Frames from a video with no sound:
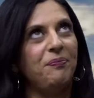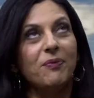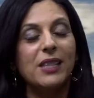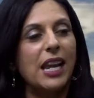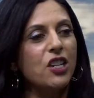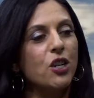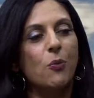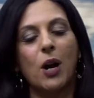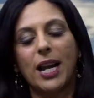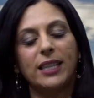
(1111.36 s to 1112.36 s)

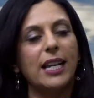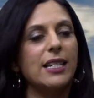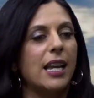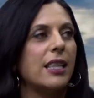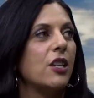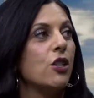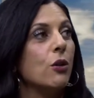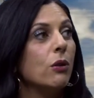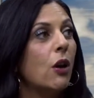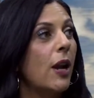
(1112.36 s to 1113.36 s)
nationwide, they say that
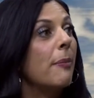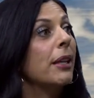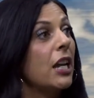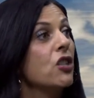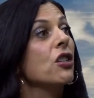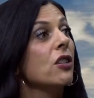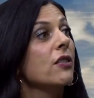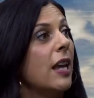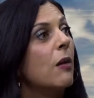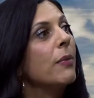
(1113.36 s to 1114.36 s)
new loan applications are
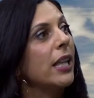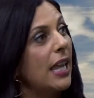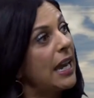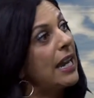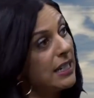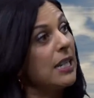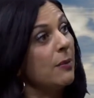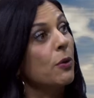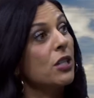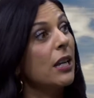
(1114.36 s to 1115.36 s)
down by like
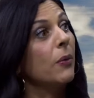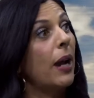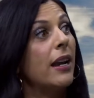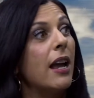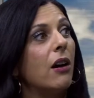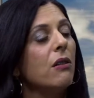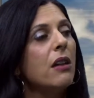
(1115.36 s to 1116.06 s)
18% right now.